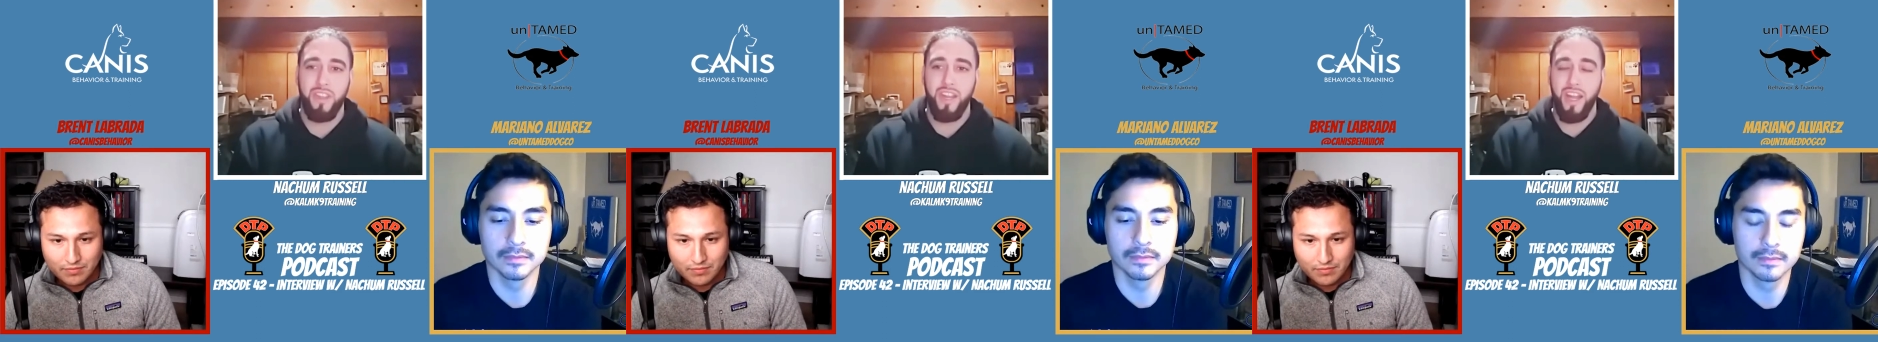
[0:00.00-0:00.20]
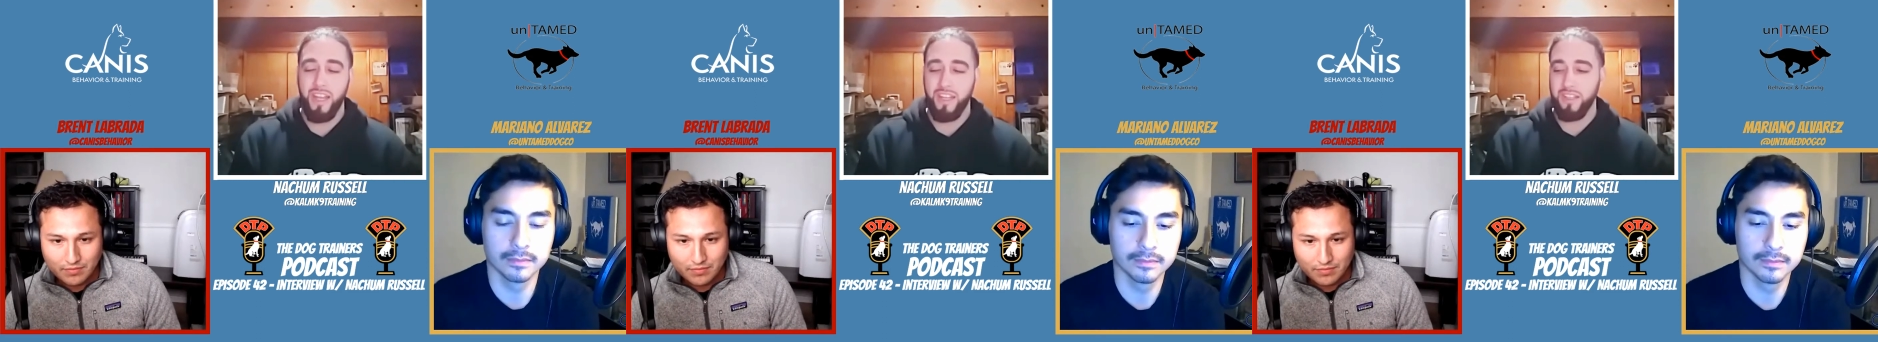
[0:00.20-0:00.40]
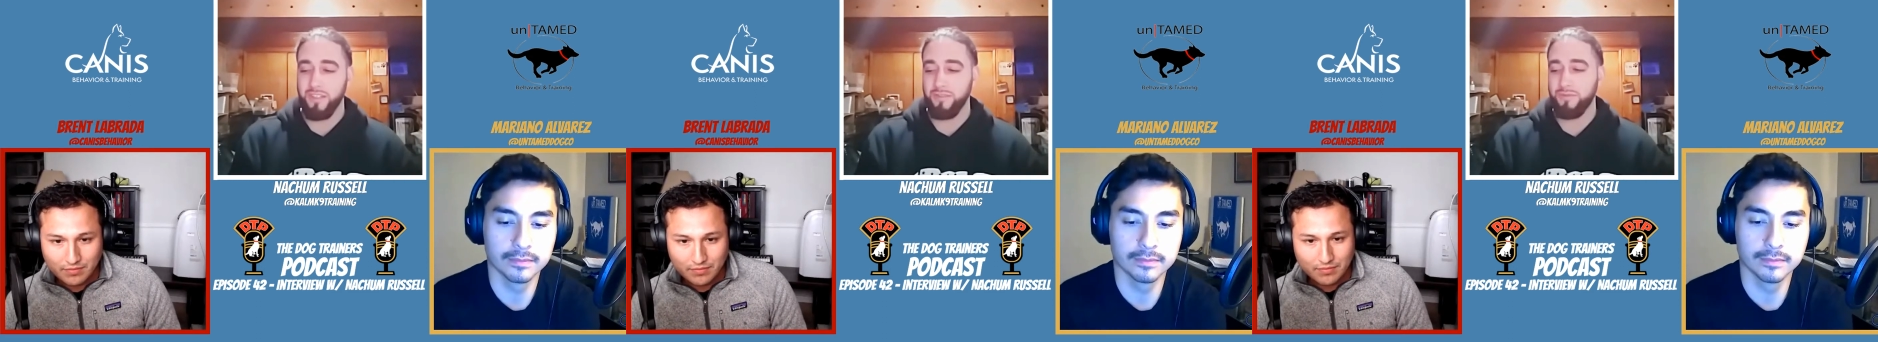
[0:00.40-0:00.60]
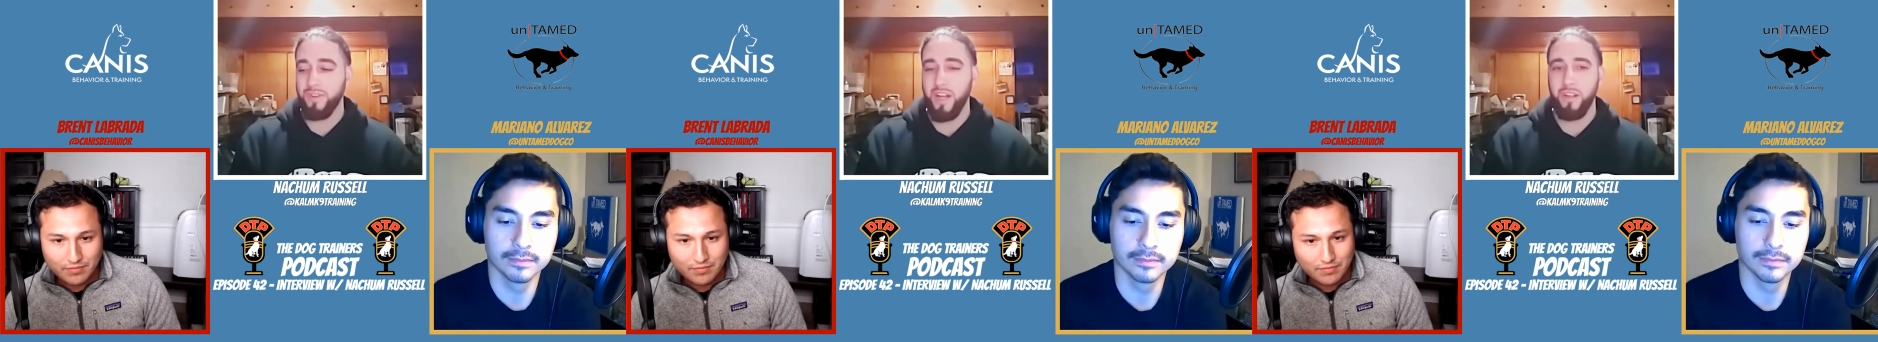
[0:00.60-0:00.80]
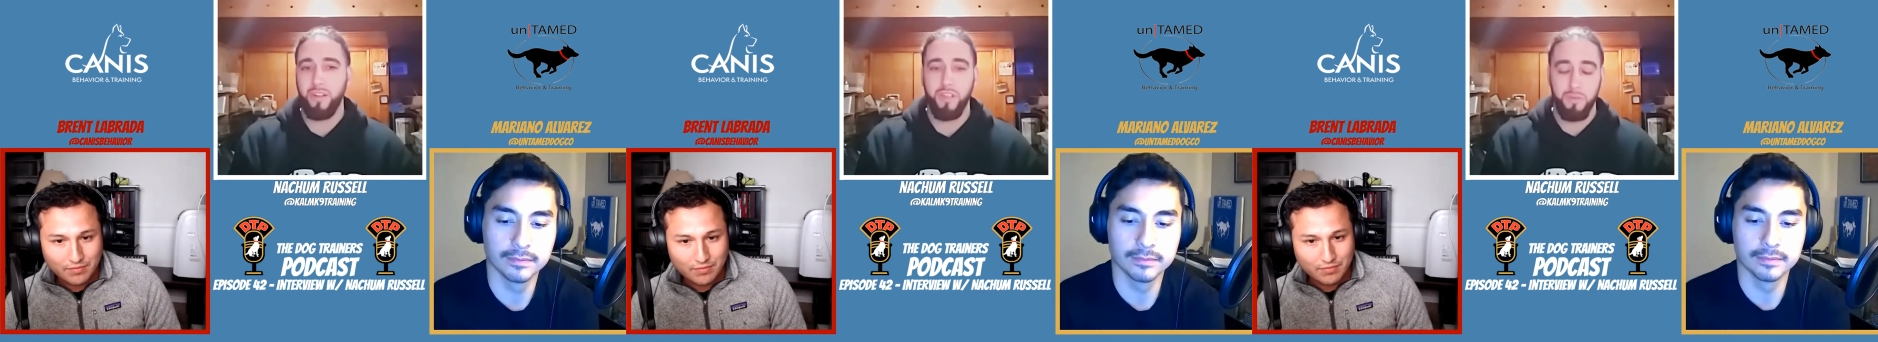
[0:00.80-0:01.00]
Speaker 1: that I can
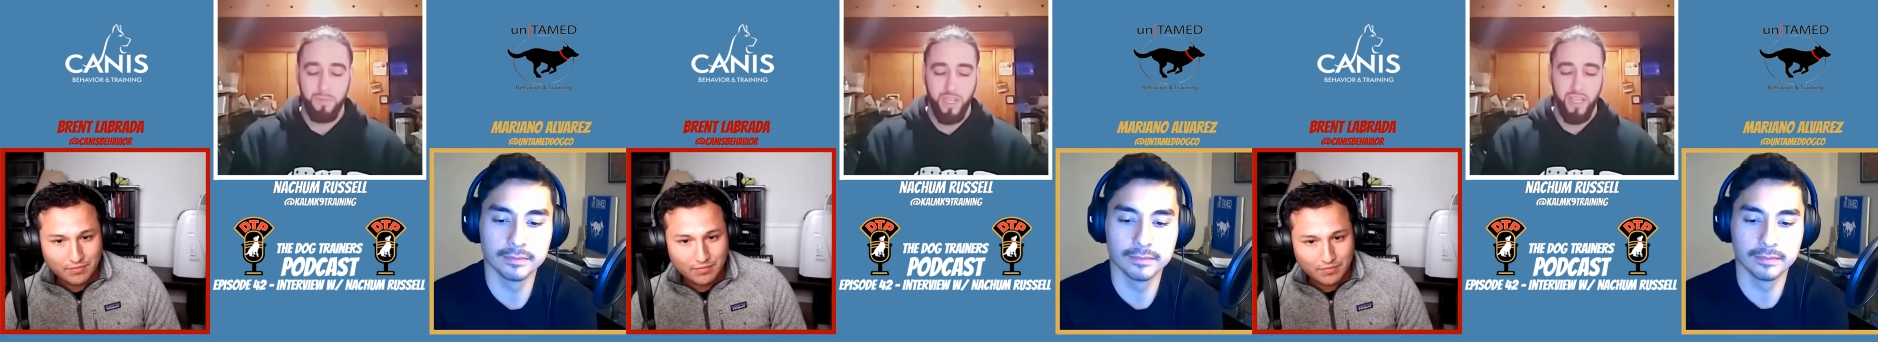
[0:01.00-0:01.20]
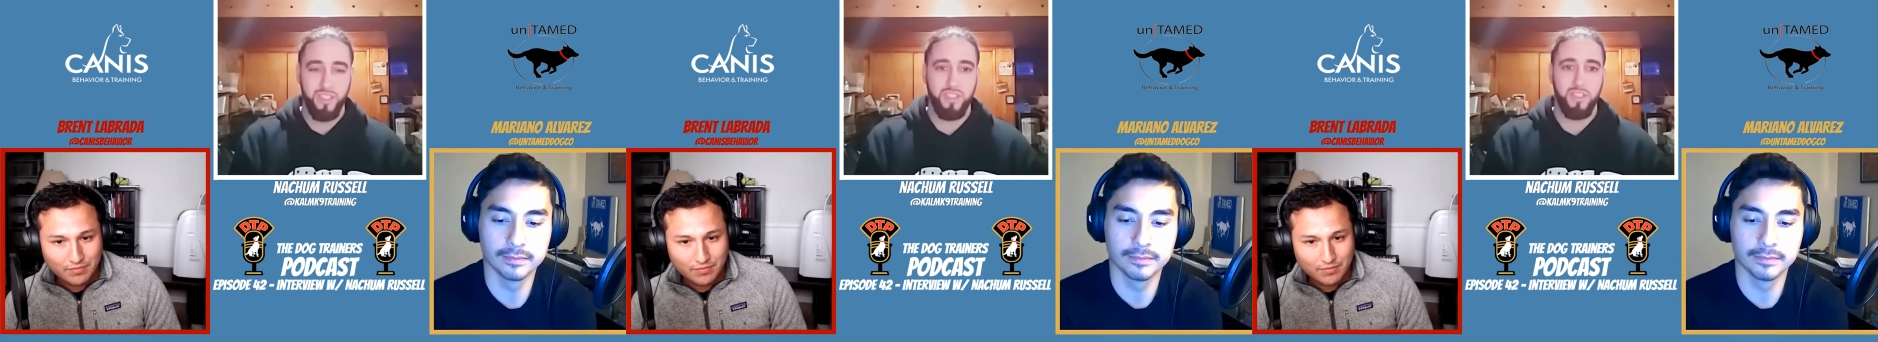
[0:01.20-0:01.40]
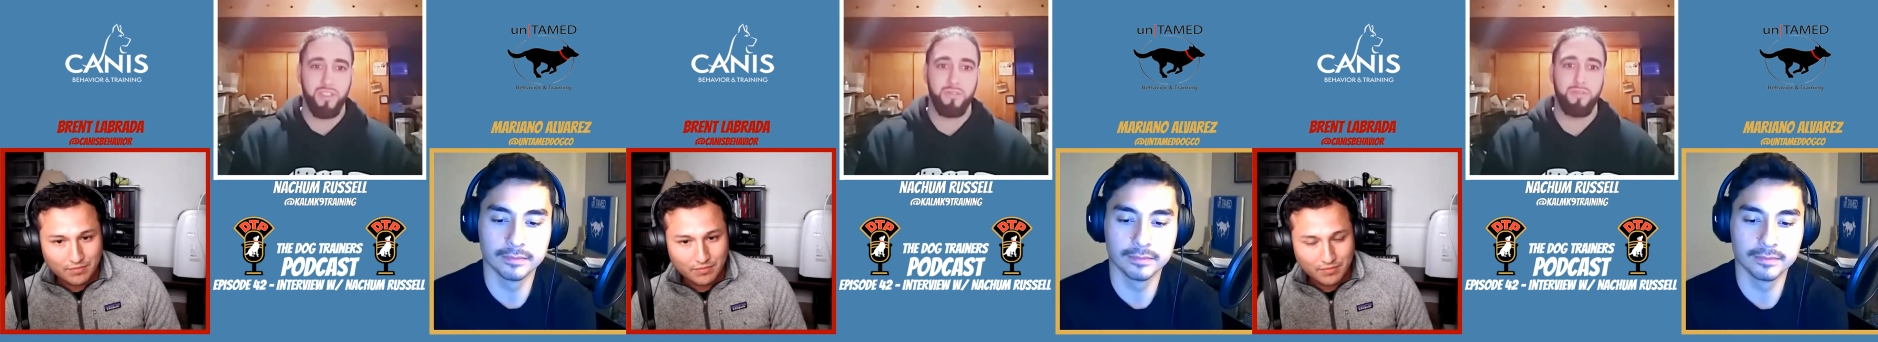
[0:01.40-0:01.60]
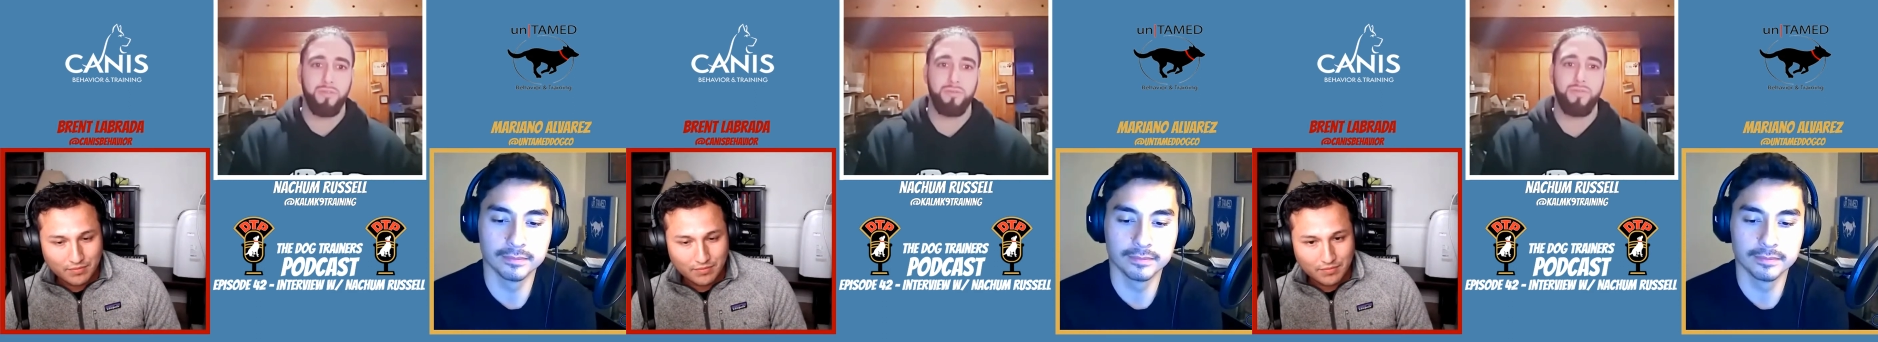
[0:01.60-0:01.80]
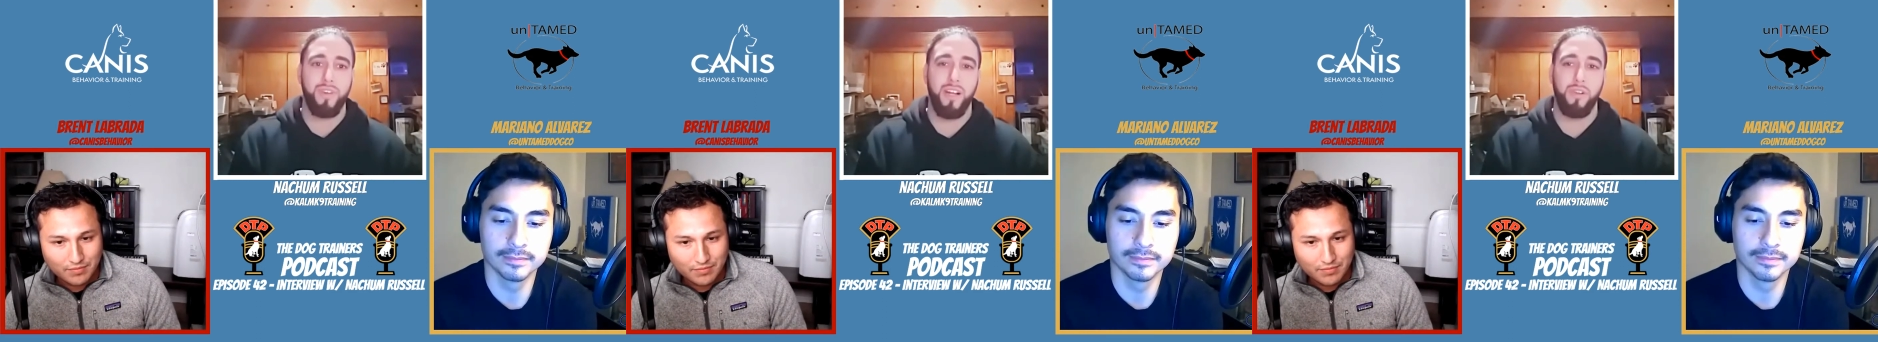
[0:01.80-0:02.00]
follow your page and
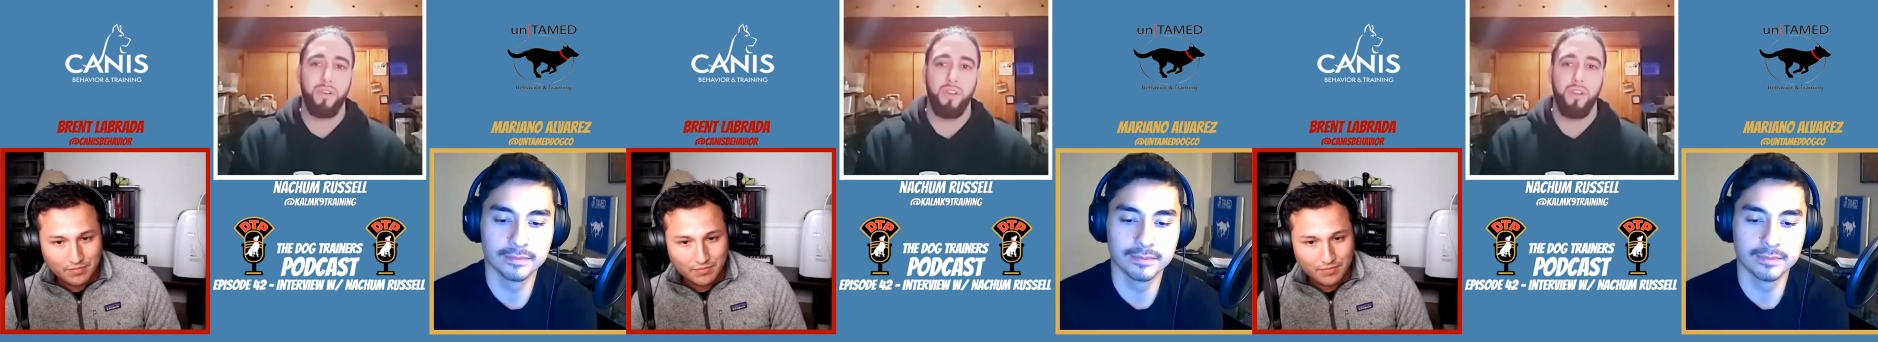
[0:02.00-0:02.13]
follow